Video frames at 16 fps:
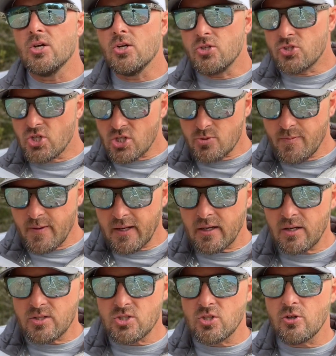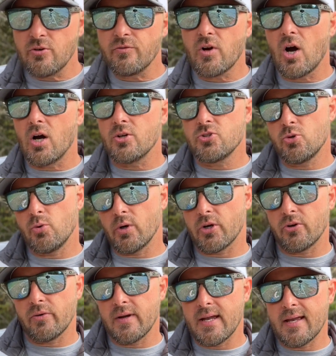Just because you've gone to a
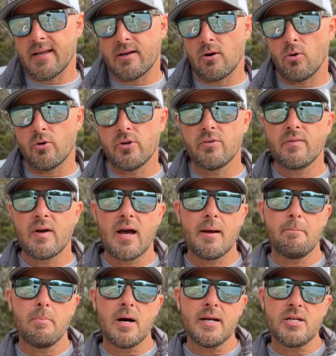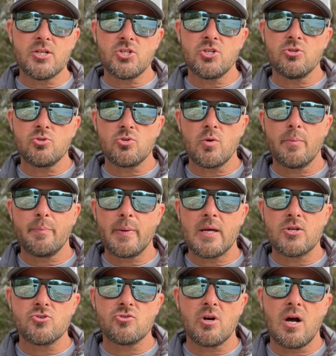creek or you've got a buddy shoot you a
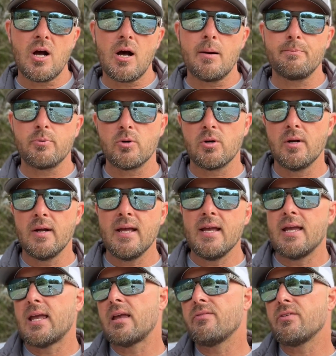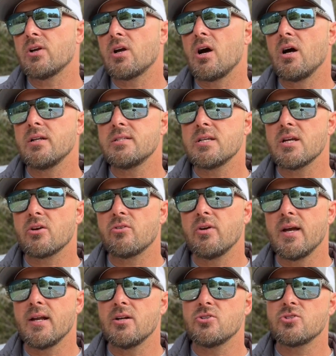pin drop, or even content
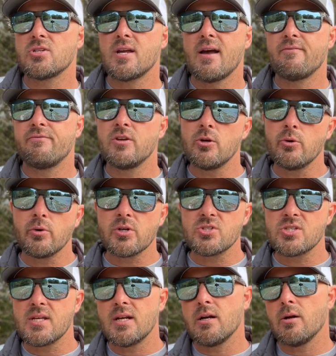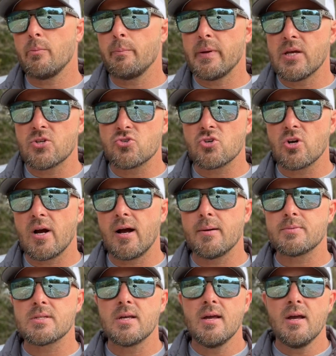creators have viewers sending them pin
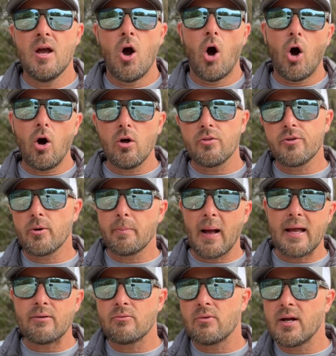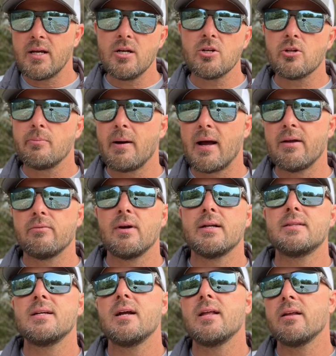drops. Oh, they're biting right here, they're biting right
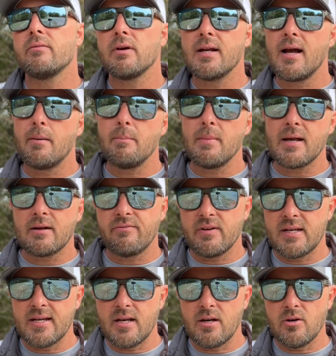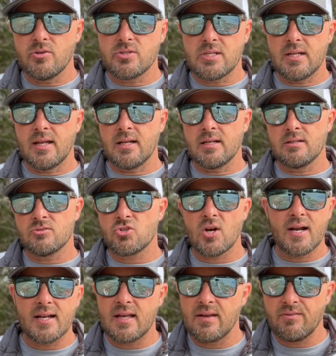there. They run out and make videos and then try
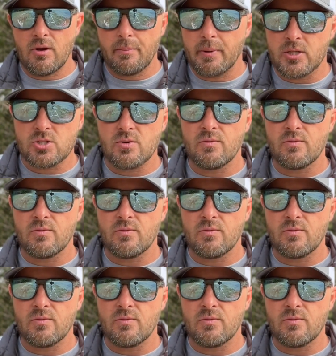to give you a bunch of